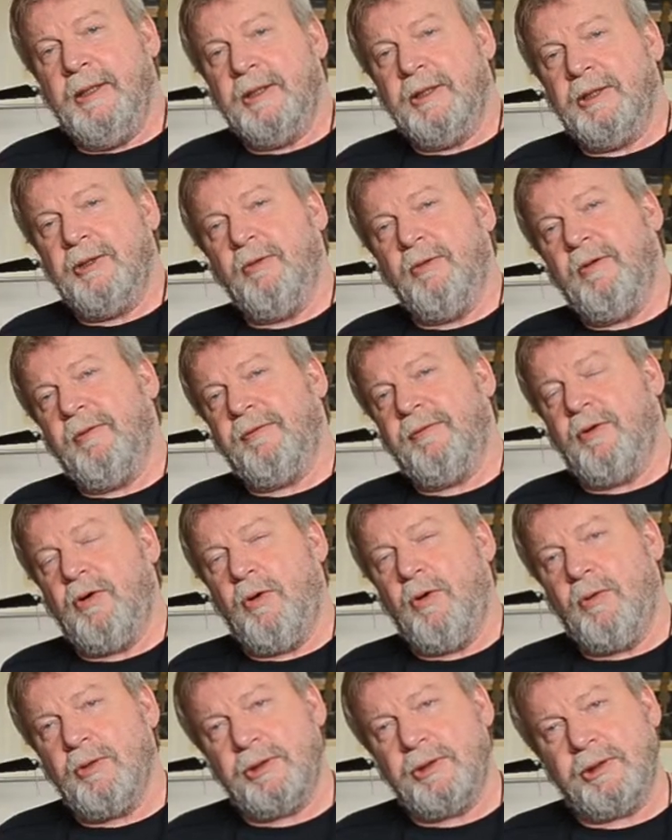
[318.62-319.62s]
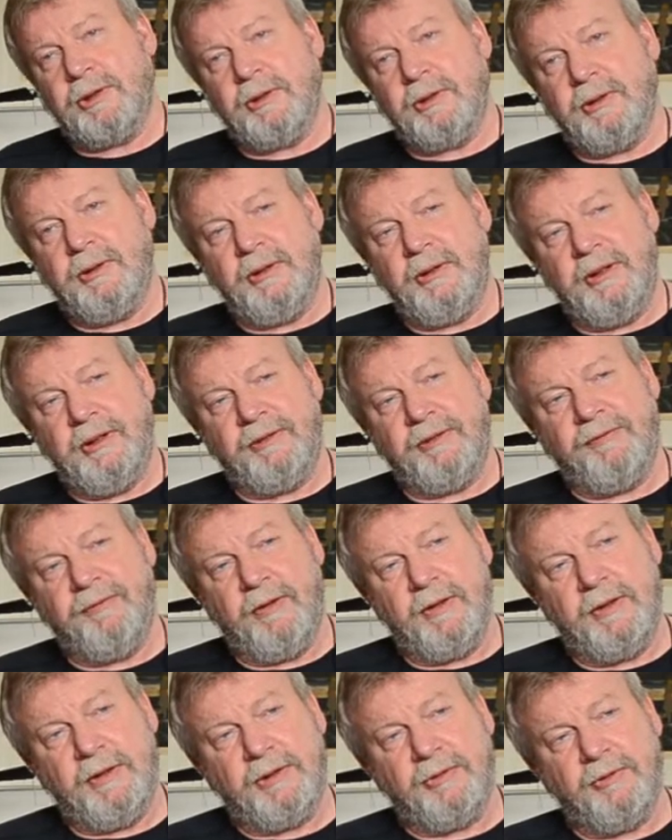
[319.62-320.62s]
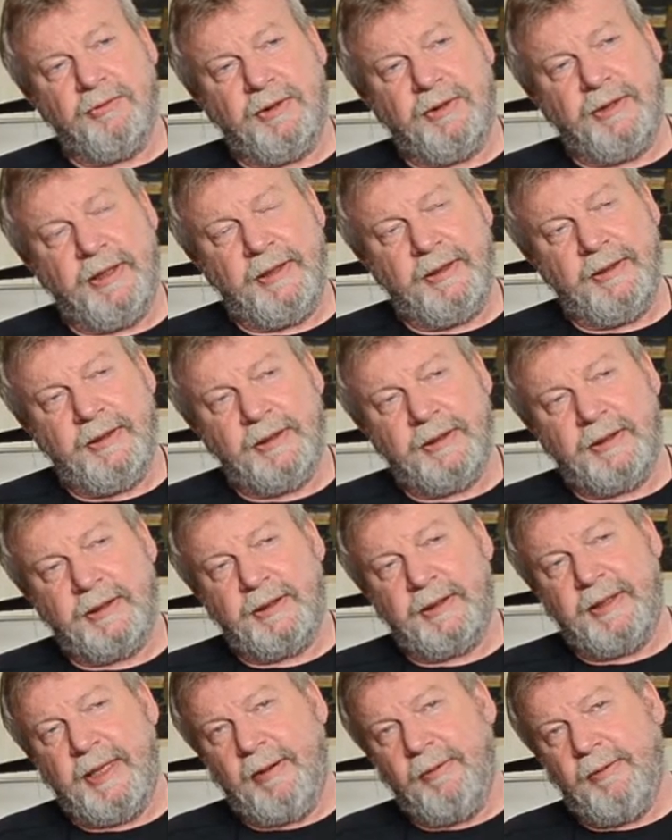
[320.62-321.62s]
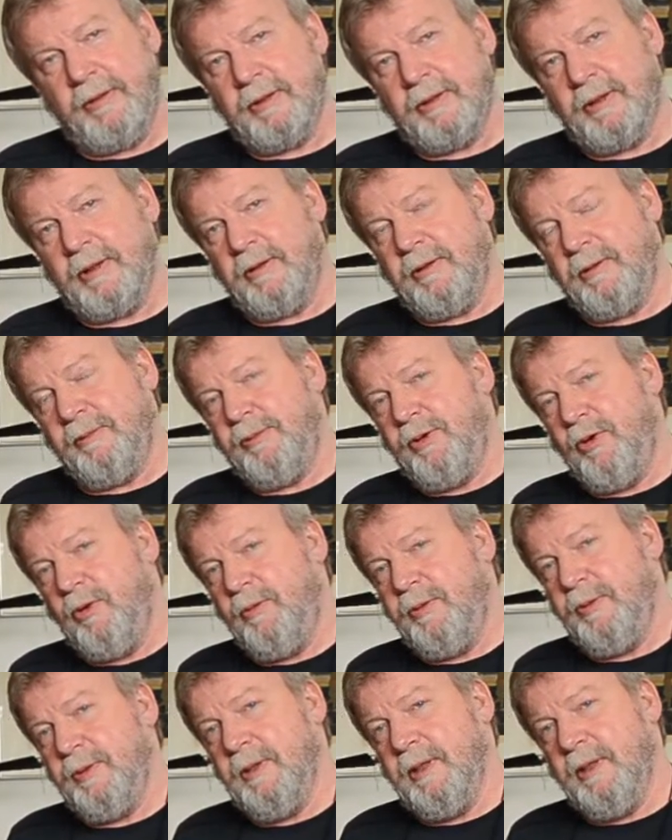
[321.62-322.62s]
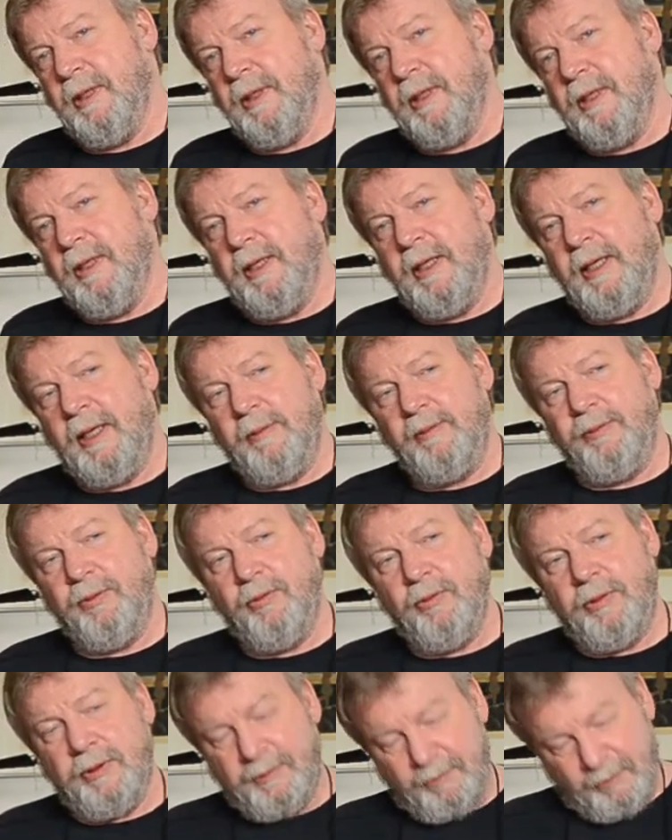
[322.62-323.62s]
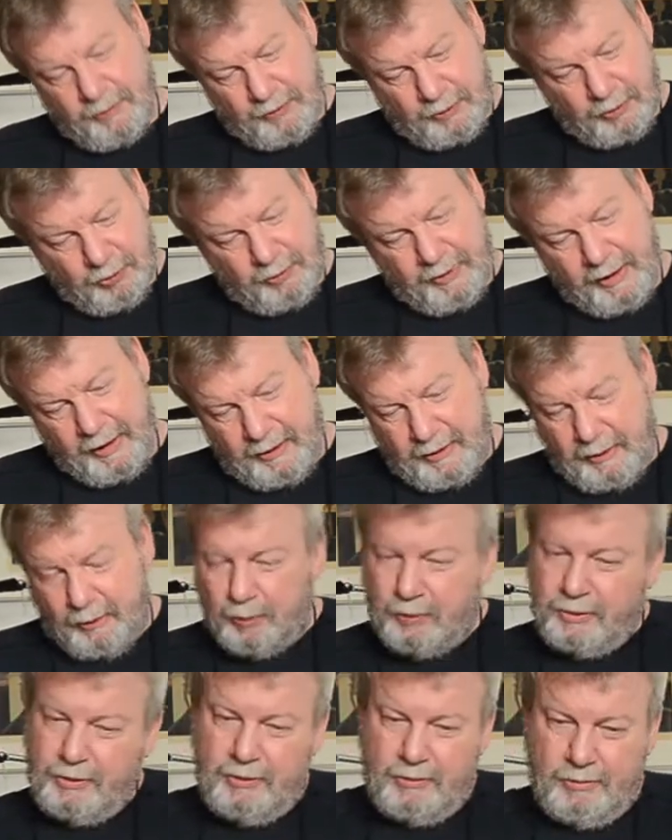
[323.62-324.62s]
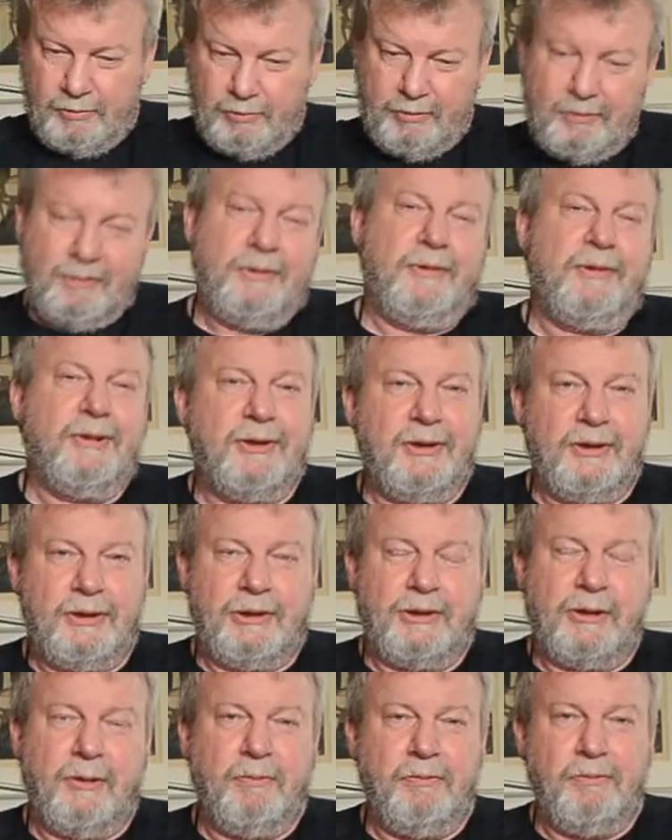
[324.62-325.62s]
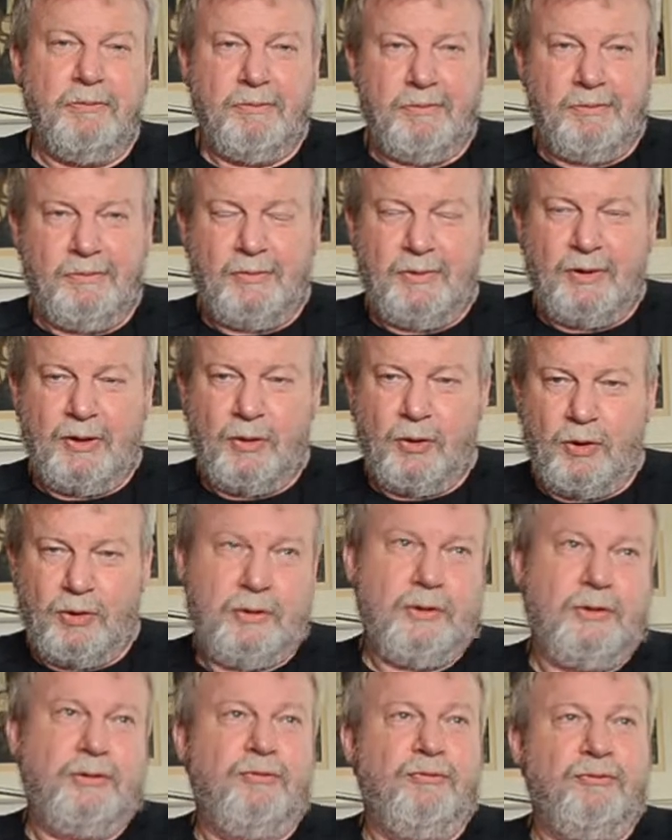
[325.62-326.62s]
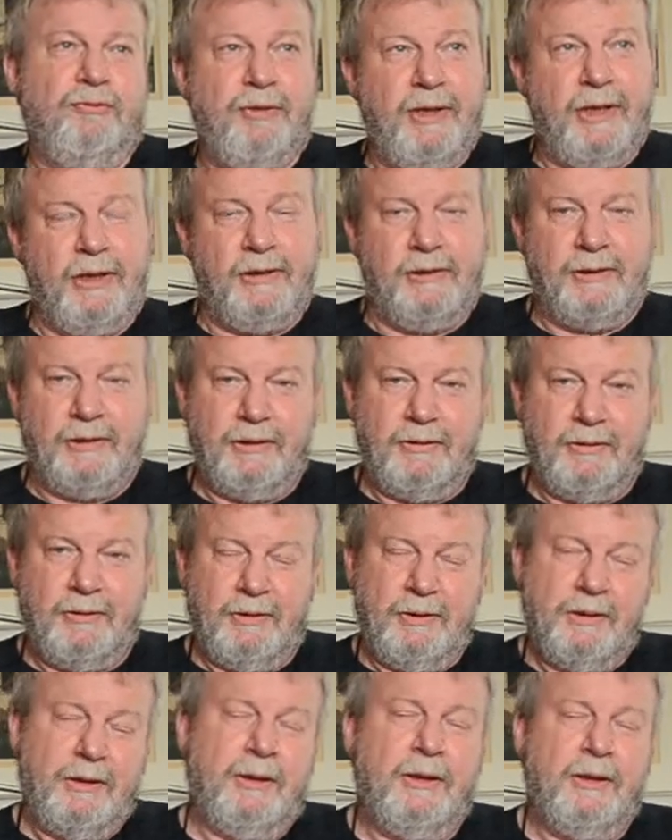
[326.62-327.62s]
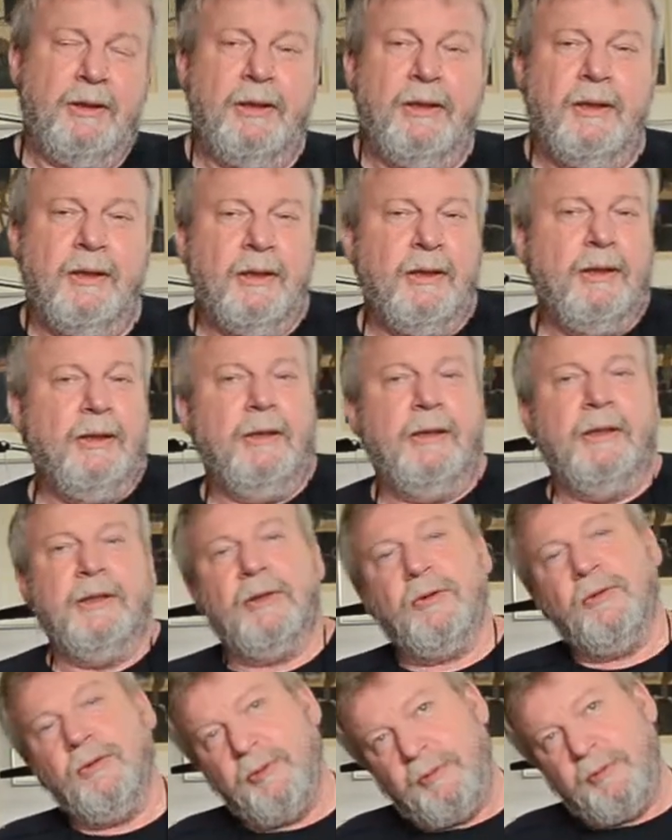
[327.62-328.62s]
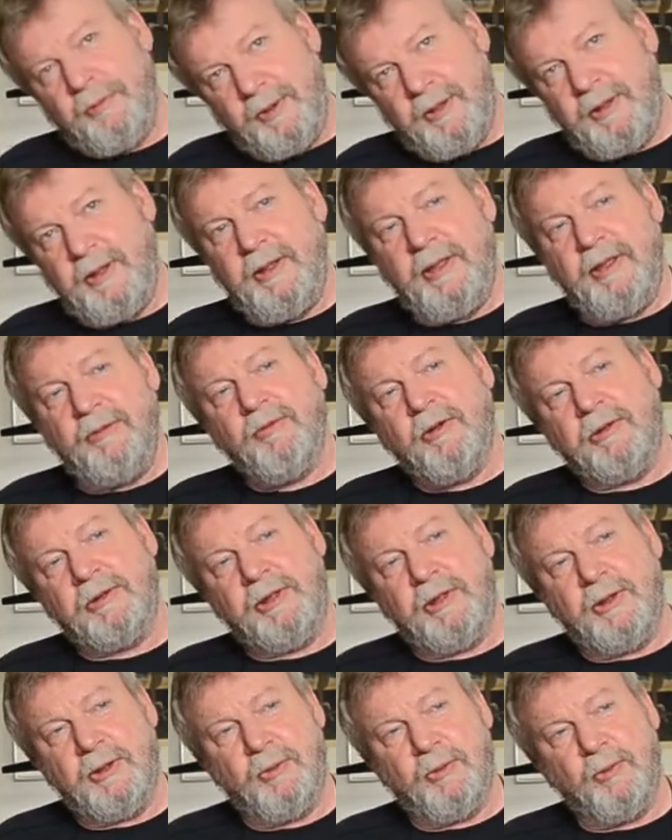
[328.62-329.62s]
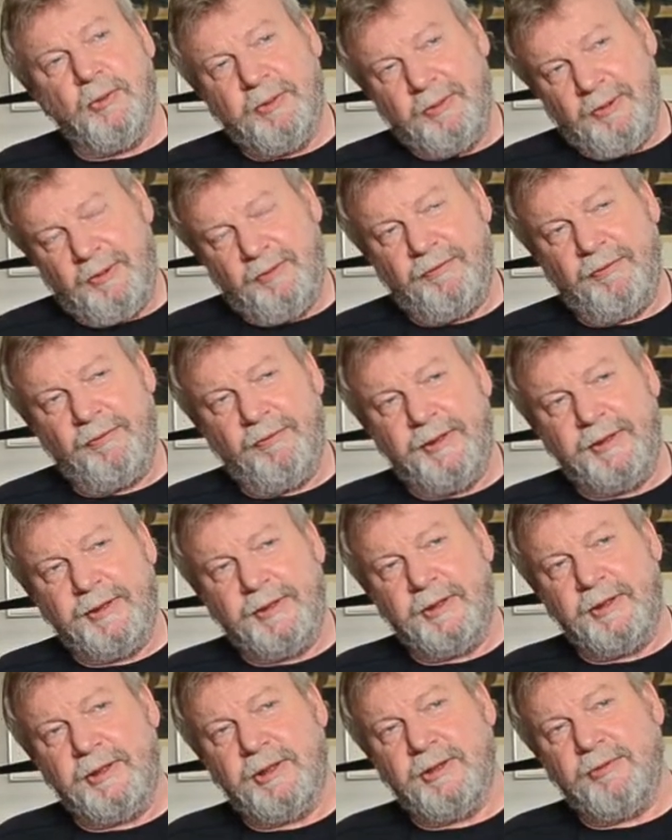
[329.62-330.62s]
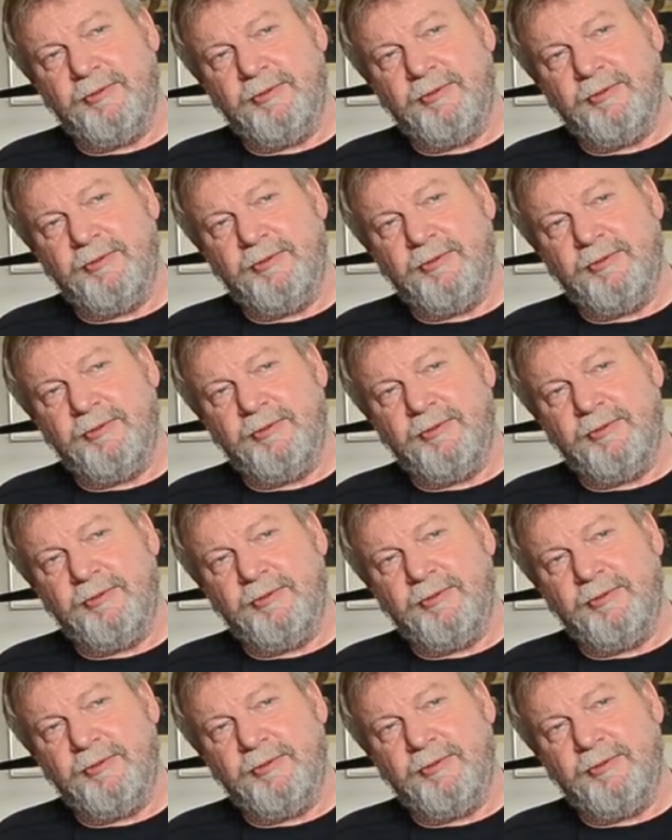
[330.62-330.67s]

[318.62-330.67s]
So of course it's funny to take this character, the Pope, and put him together with some hot reality. Could be erotic women, for instance,